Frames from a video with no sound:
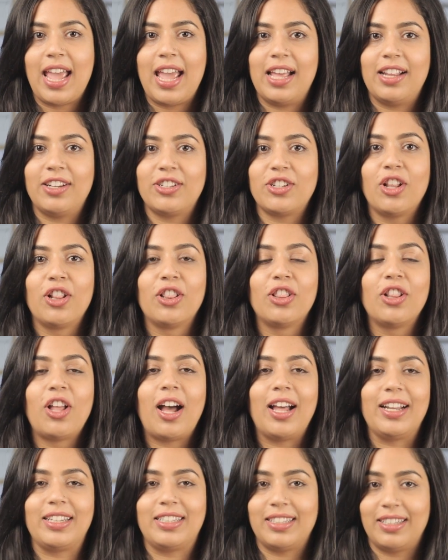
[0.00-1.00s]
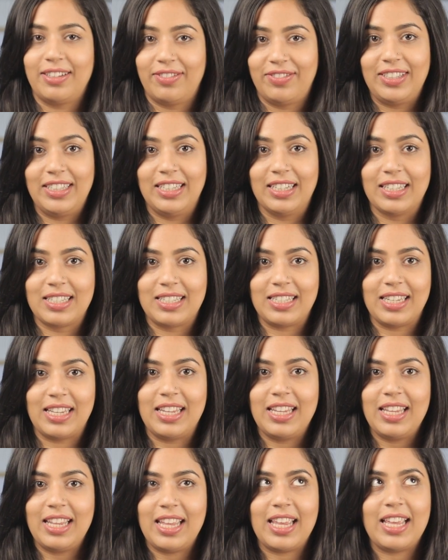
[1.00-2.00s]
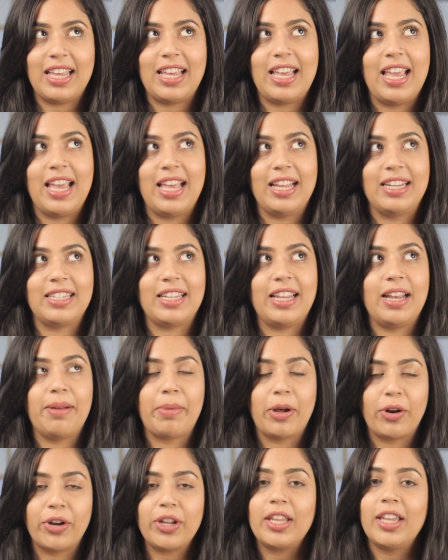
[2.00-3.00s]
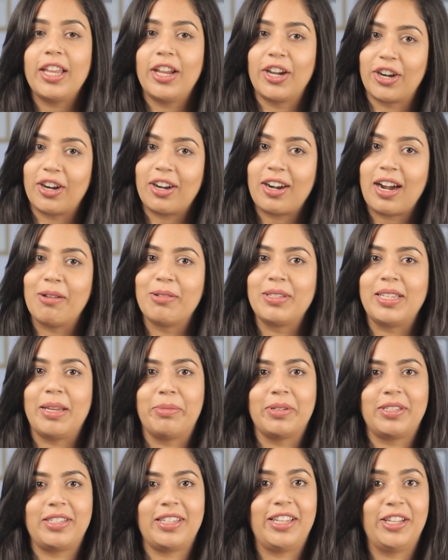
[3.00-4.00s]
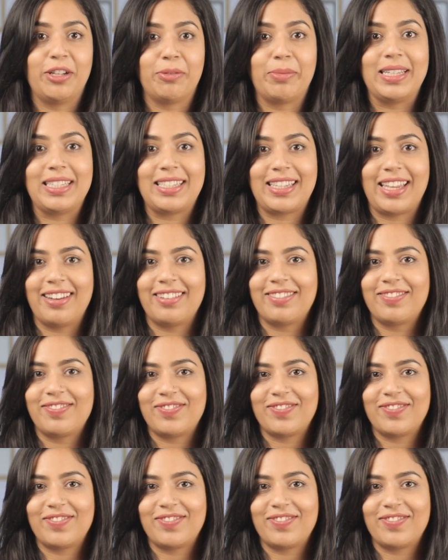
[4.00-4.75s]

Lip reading: and a lot of TLC, and in about a year, I was able to heal my skin.